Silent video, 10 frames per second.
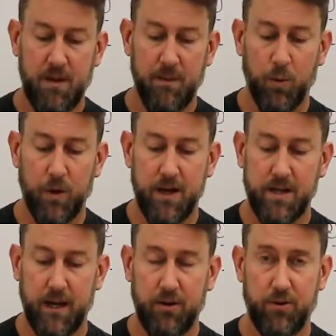But we're going to
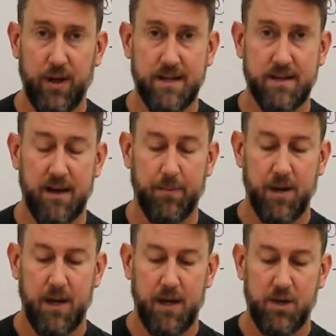take you through that
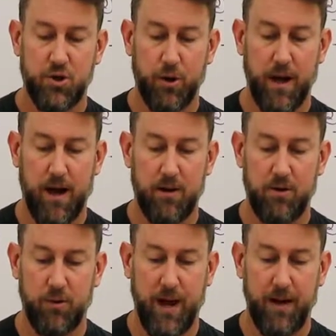step and show you how to
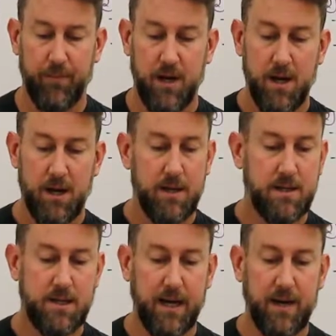do that.
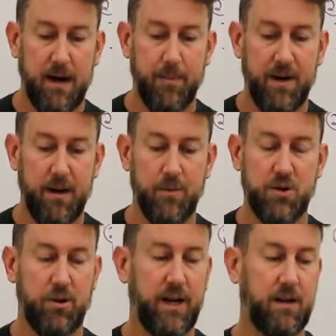Second, I'm going to
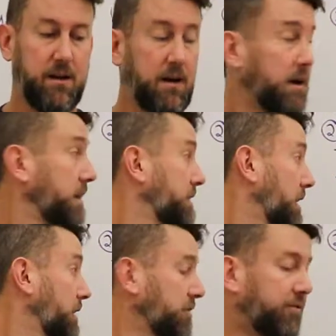demonstrate the
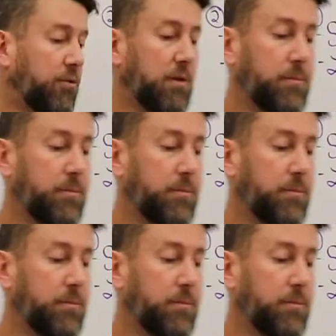other form,